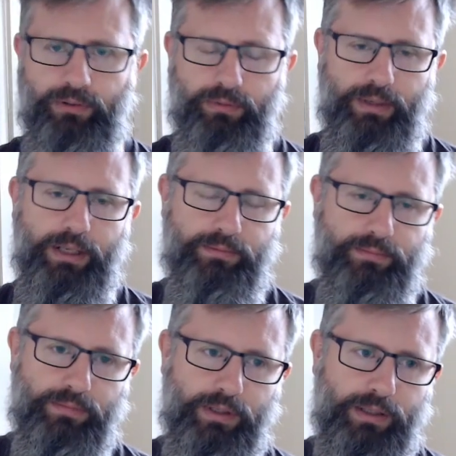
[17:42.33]
about,
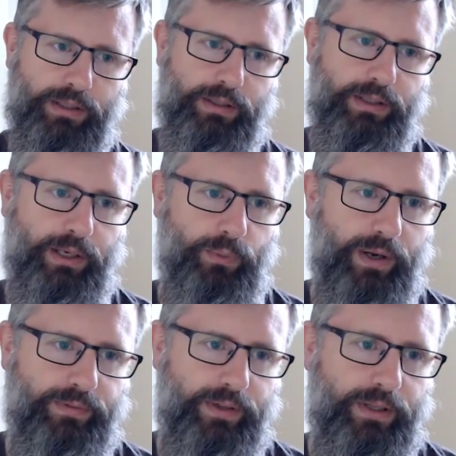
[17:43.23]
you know,
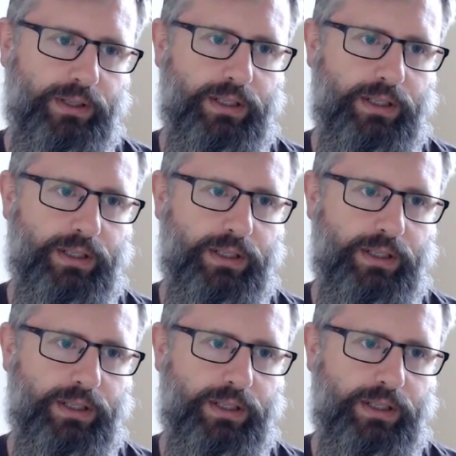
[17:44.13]
whether